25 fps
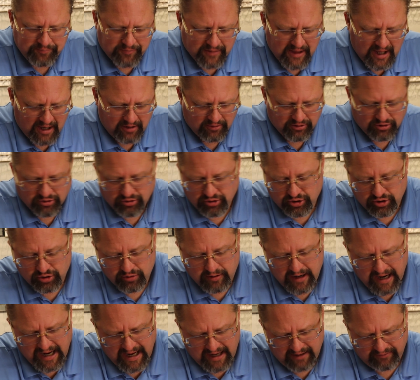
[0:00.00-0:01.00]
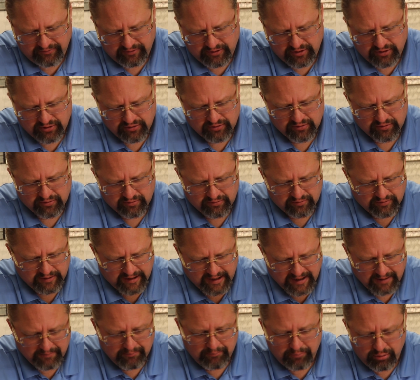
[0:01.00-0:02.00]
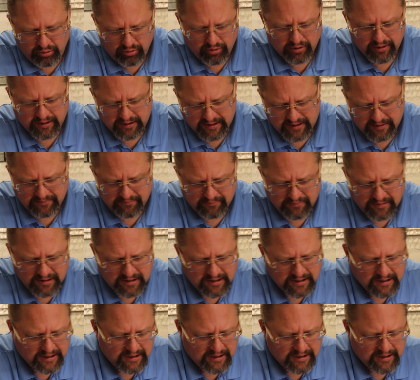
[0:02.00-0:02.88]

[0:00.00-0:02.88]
Now you do have to import them,